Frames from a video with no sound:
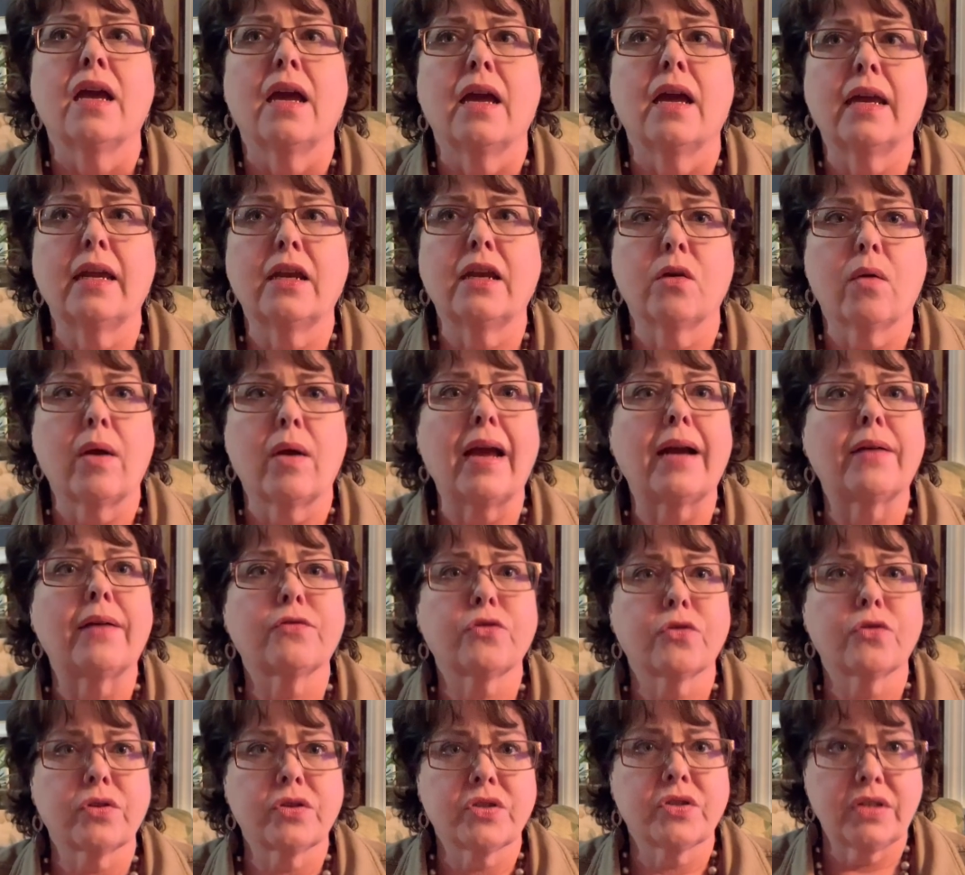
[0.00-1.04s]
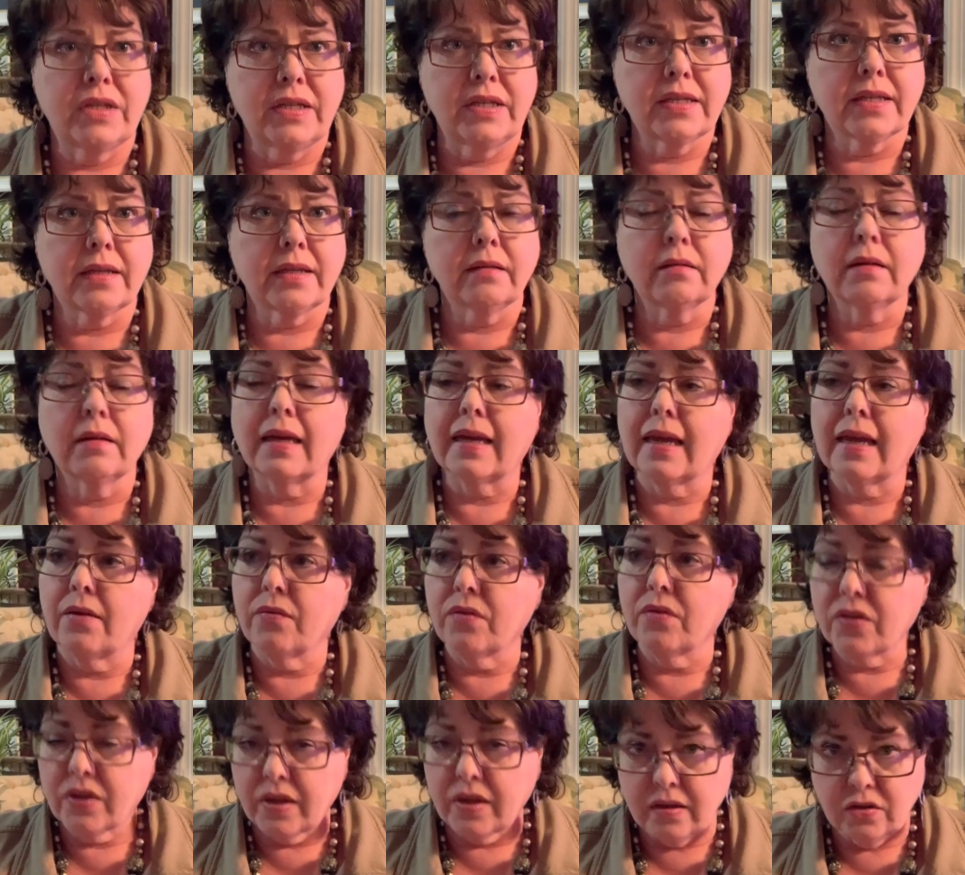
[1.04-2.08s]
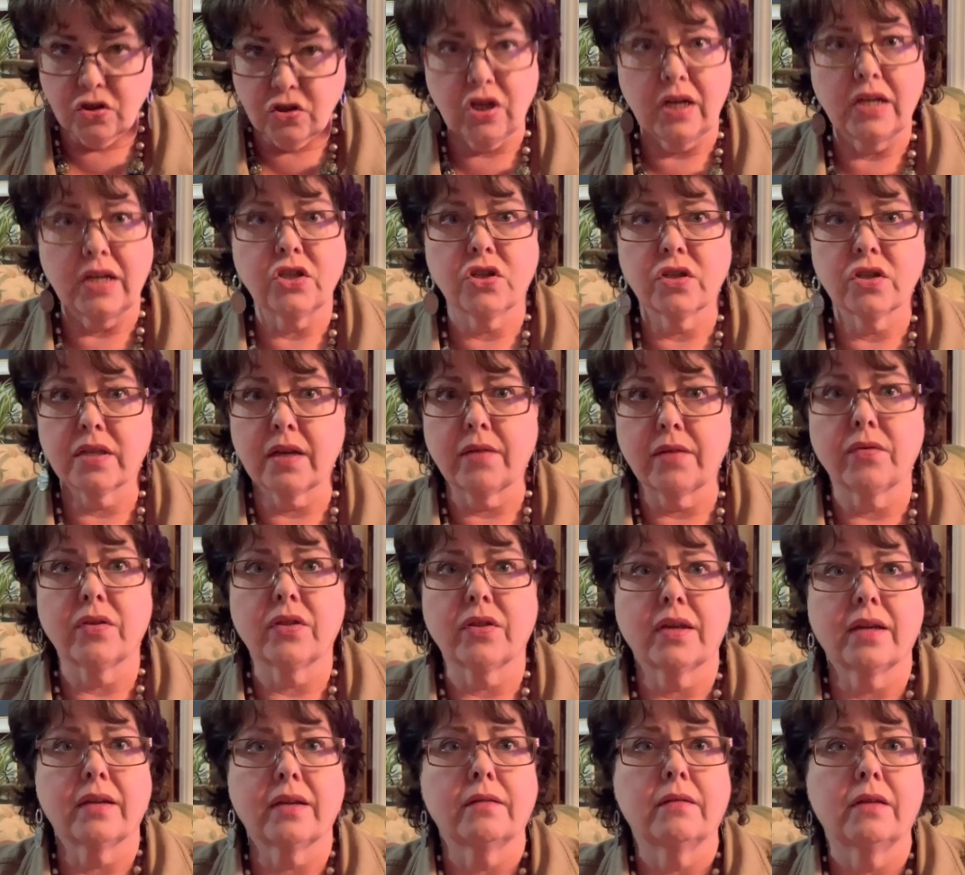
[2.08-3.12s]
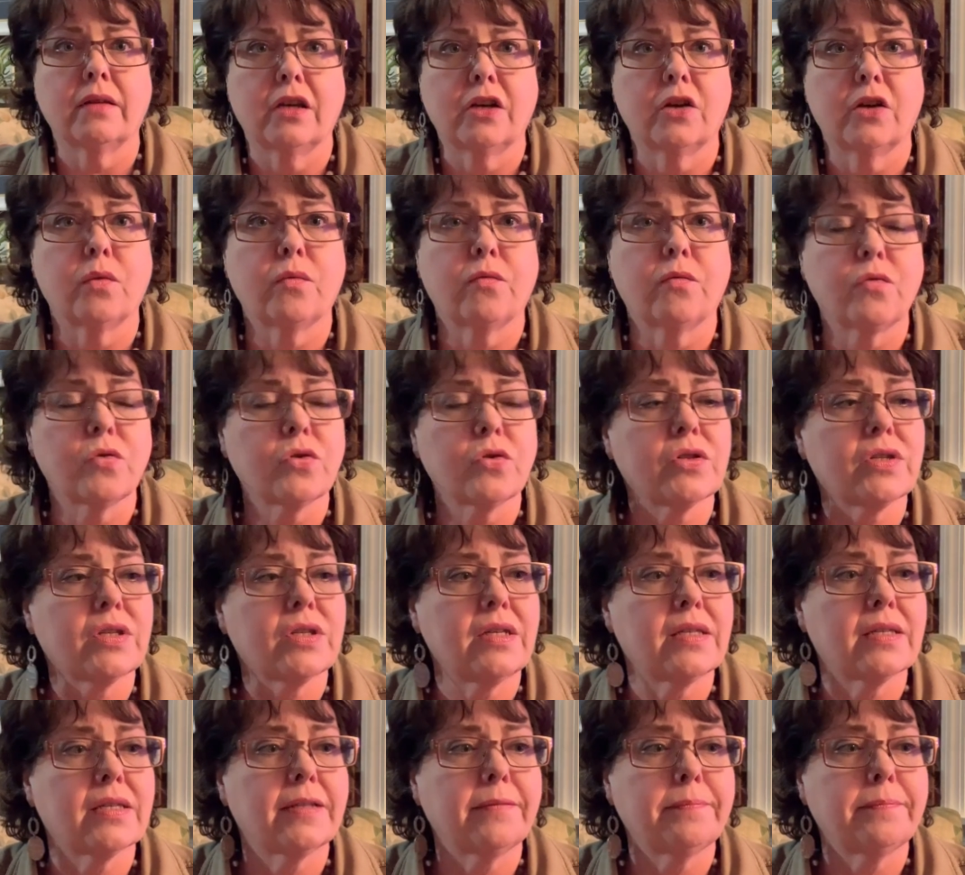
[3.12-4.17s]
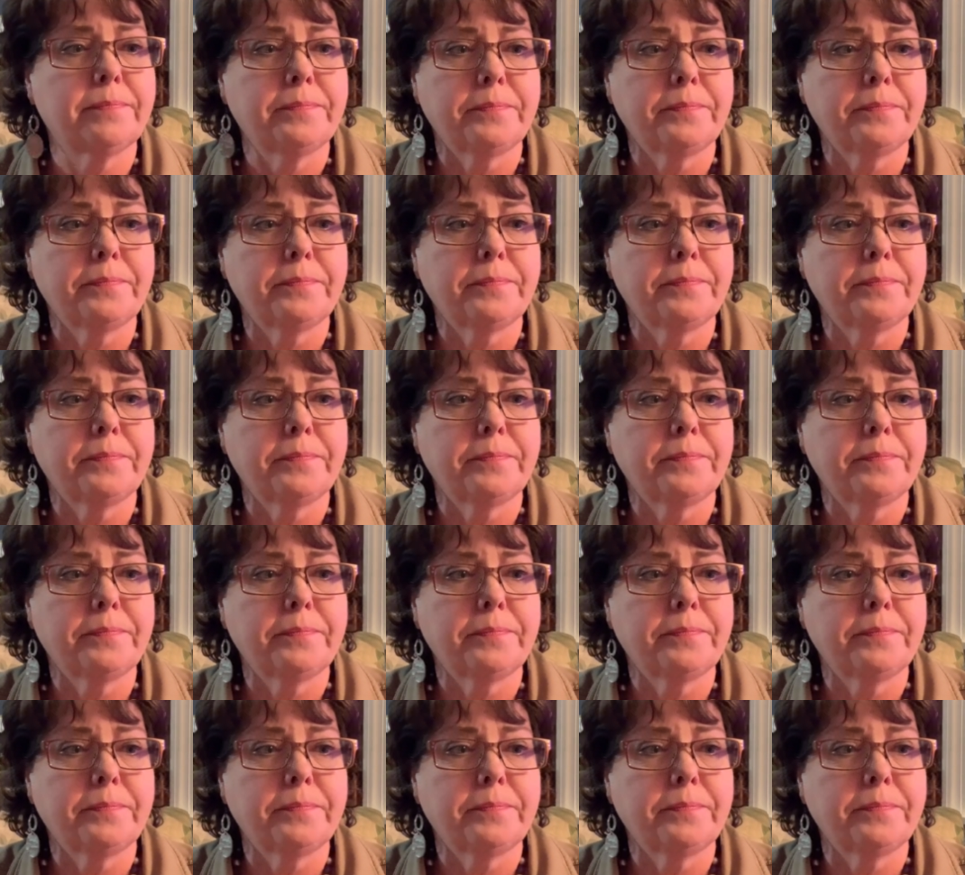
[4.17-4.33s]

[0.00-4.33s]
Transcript: you know, after a season, like everything changes, everything, you know, for a season,